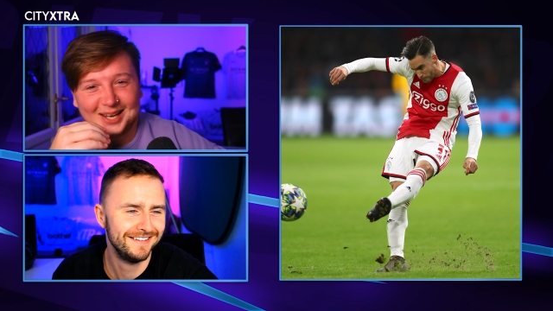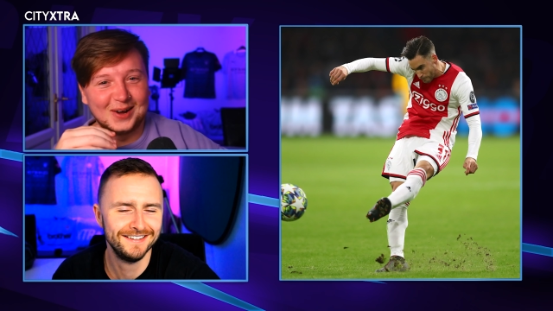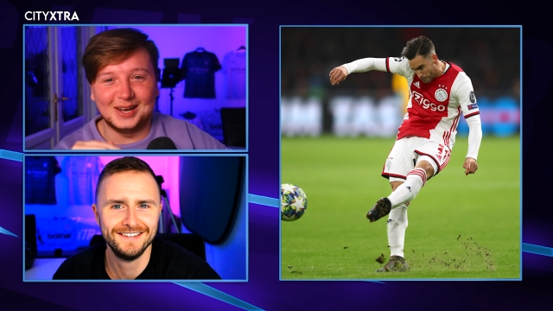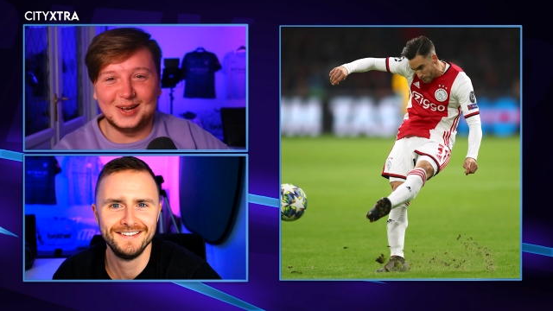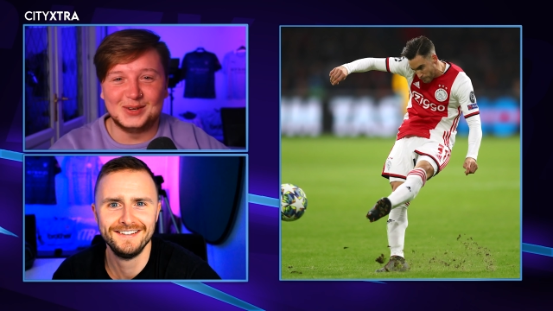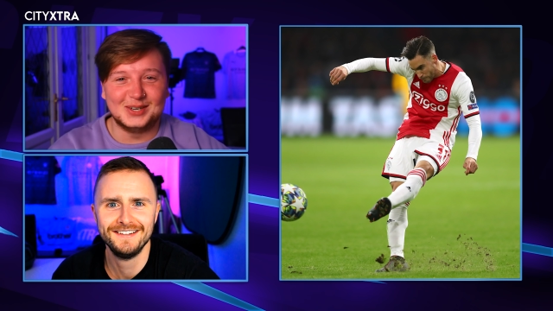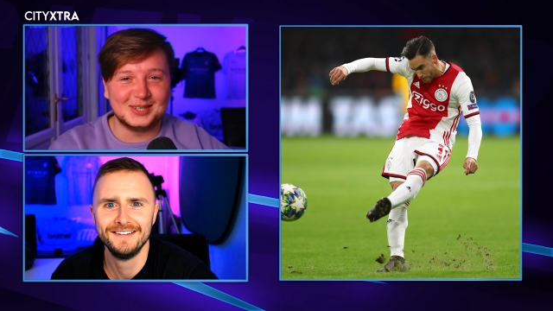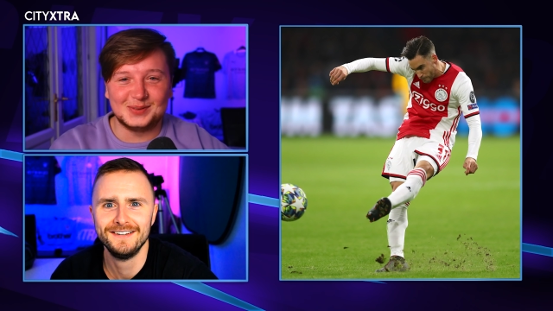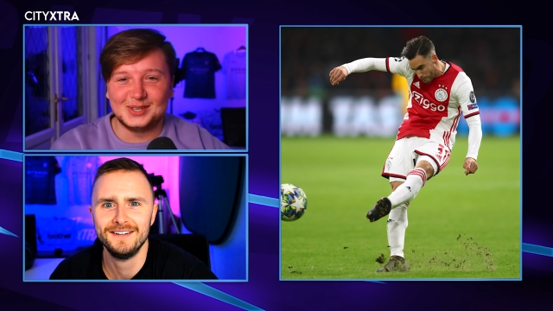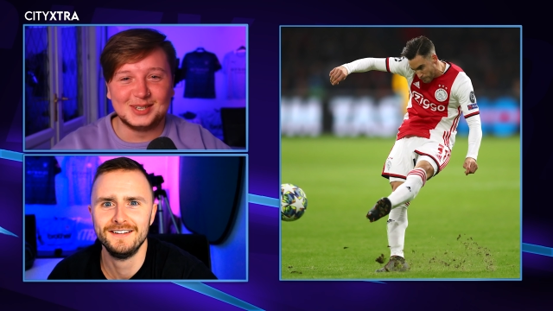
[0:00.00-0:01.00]
Speaker 1: we just
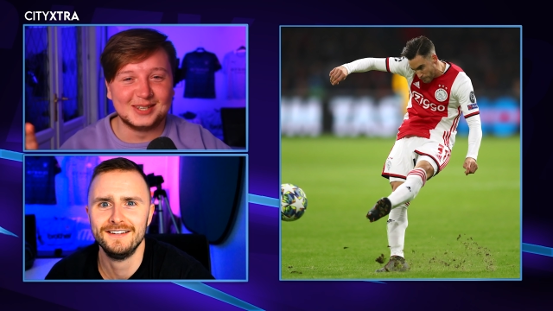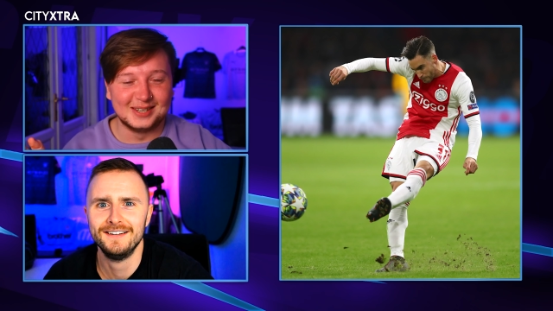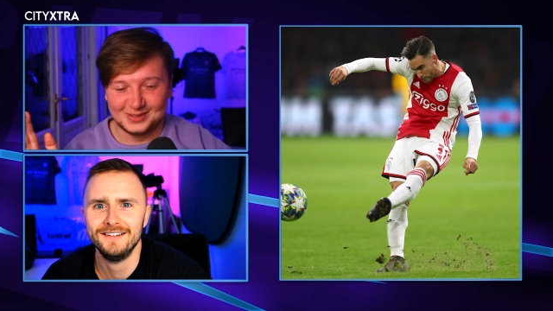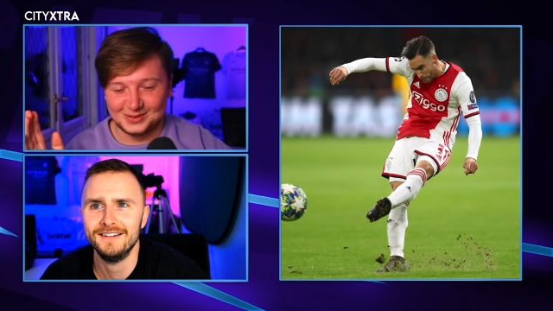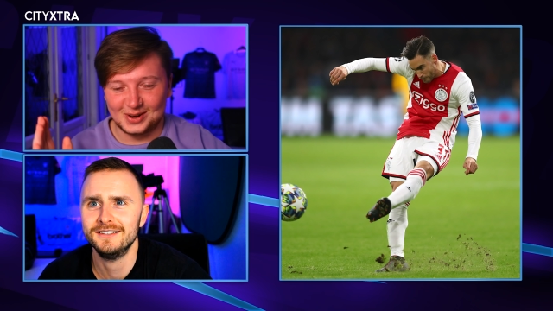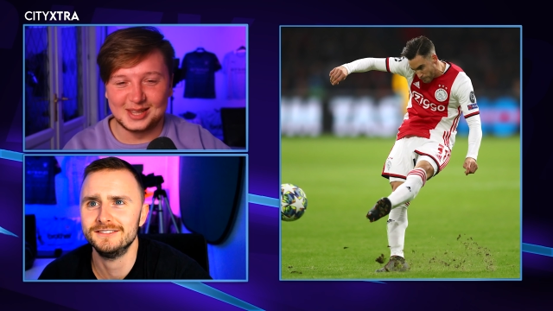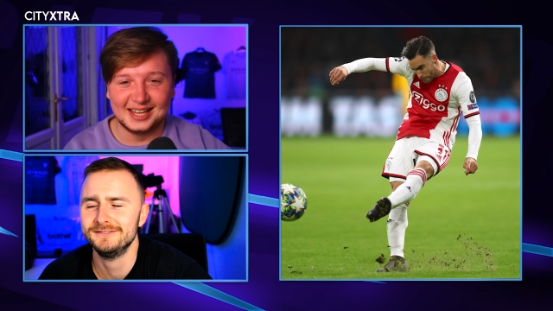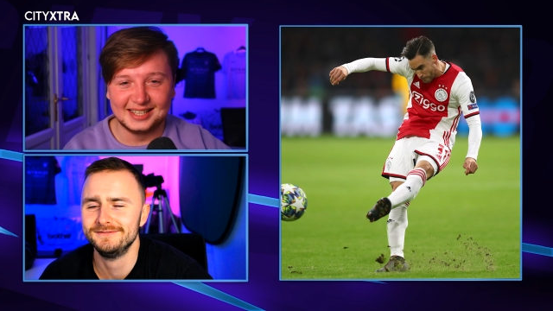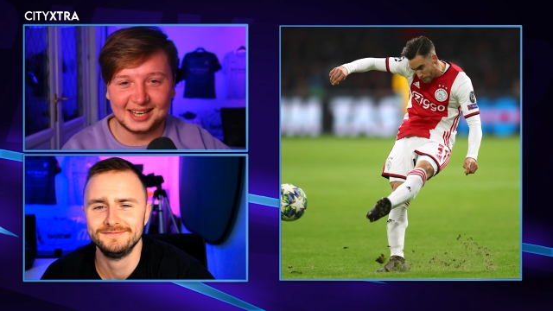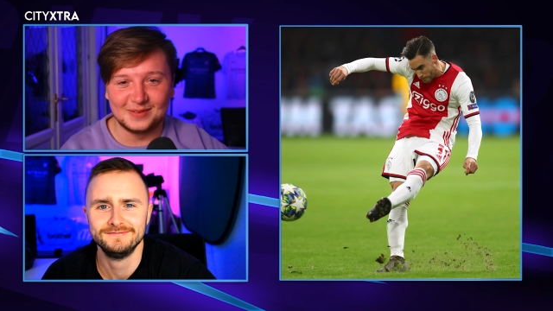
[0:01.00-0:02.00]
we just draw the line.
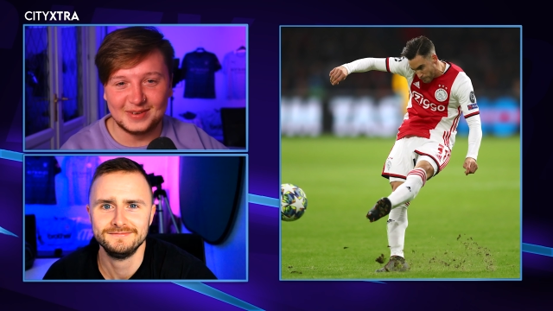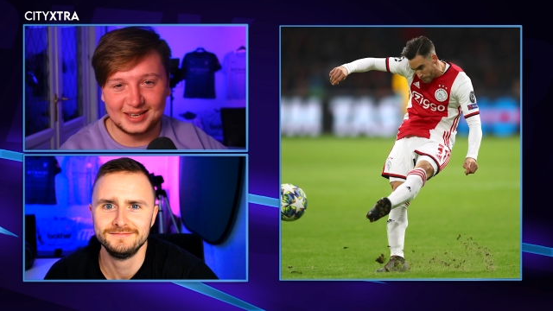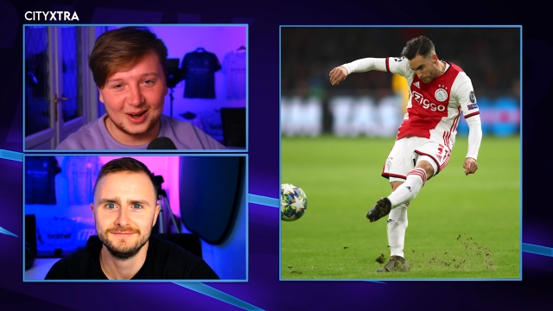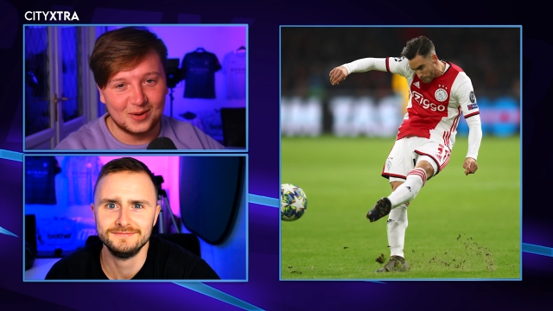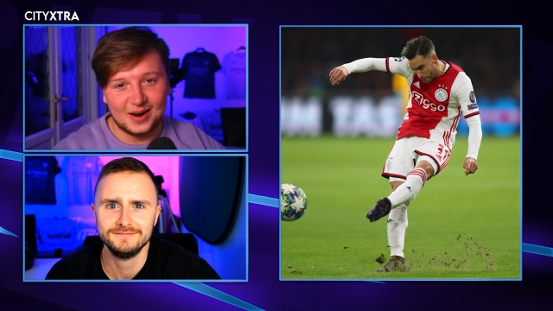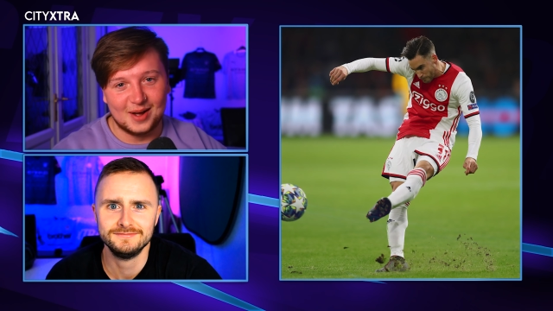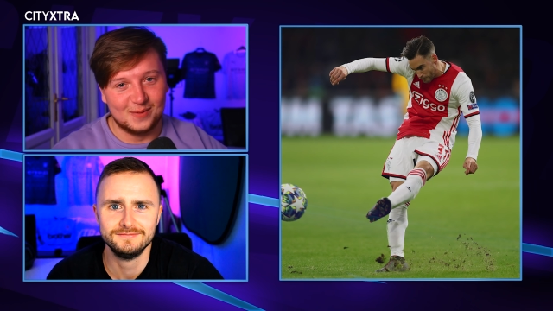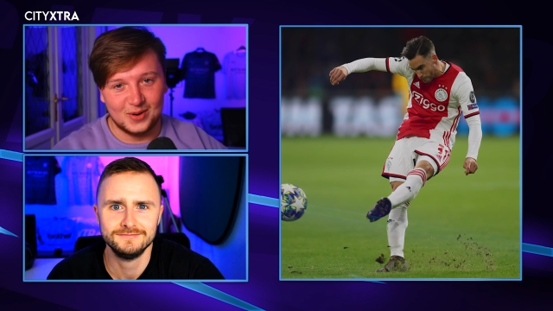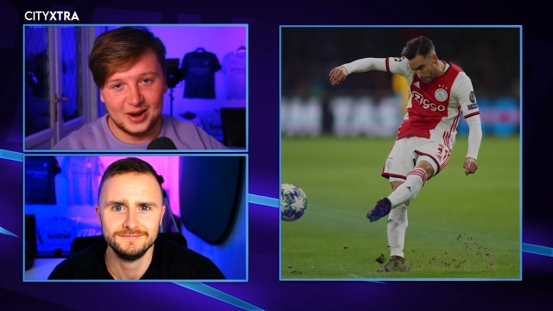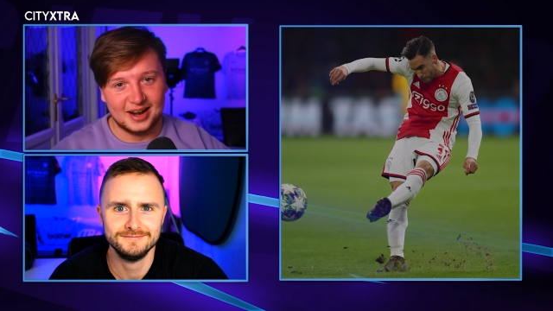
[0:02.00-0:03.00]
Tagliafico. We're,
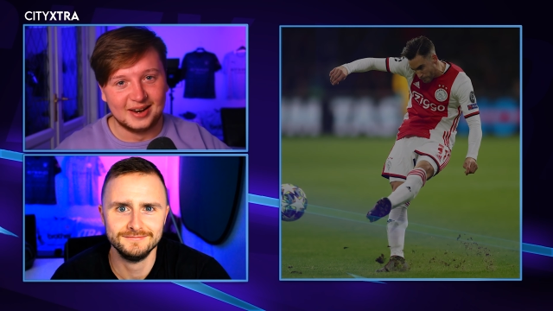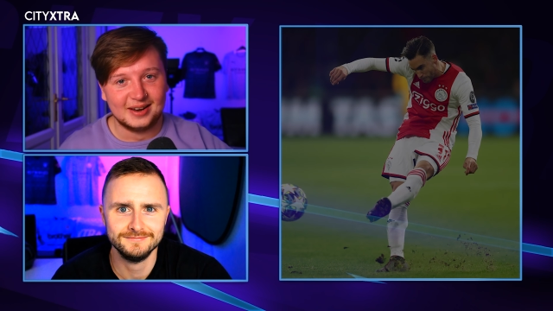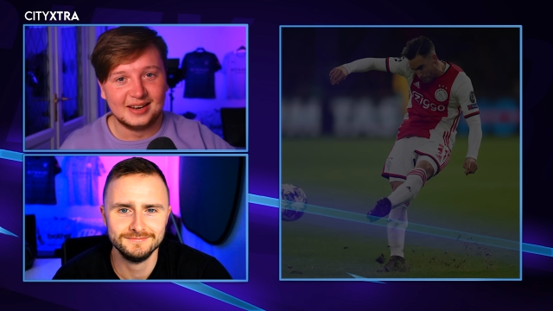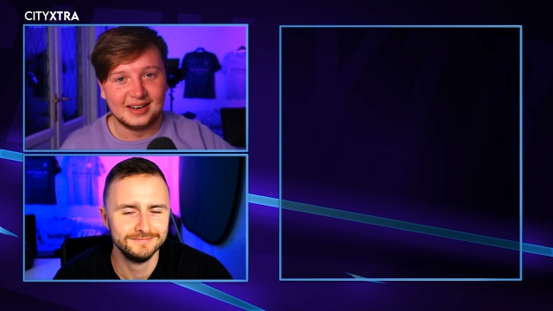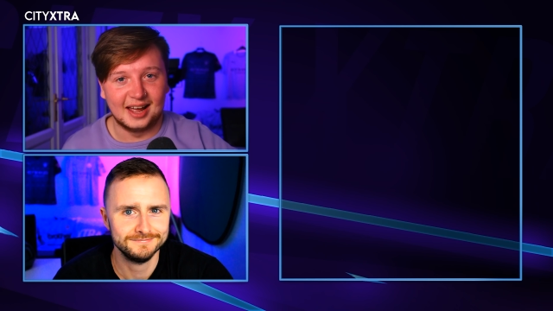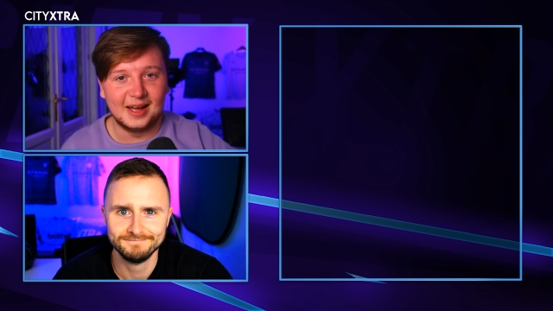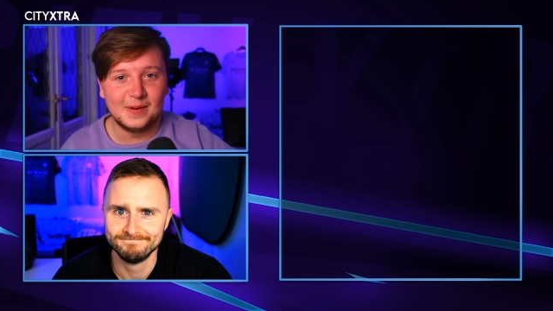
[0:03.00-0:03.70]
we're in. Yeah.